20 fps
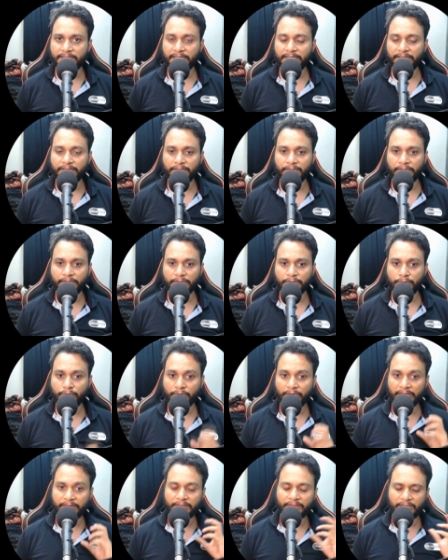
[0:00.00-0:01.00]
that uh, you
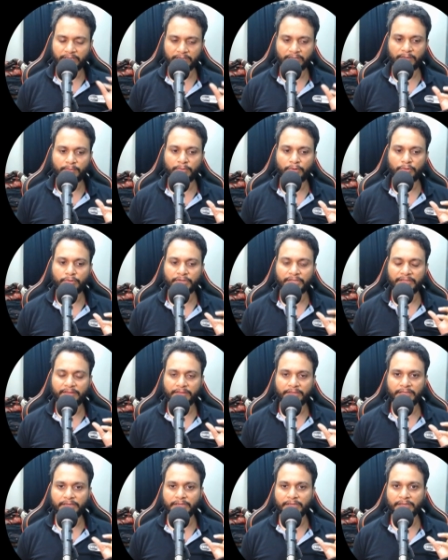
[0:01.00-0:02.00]
can think about
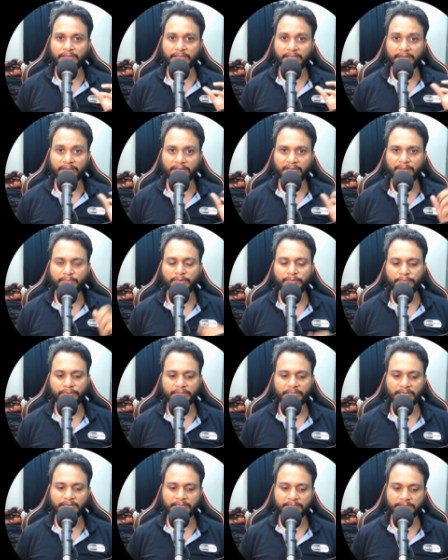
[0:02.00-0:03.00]
and then can come up
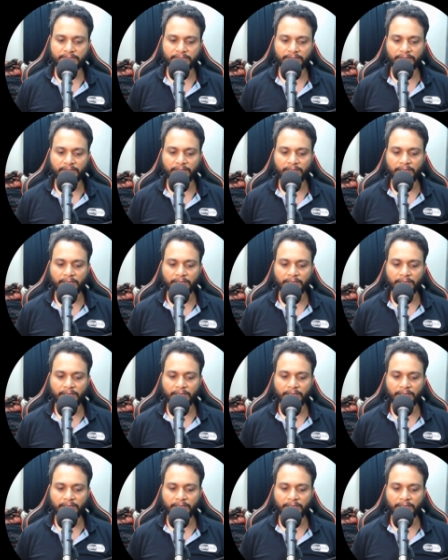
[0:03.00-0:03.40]
with an answer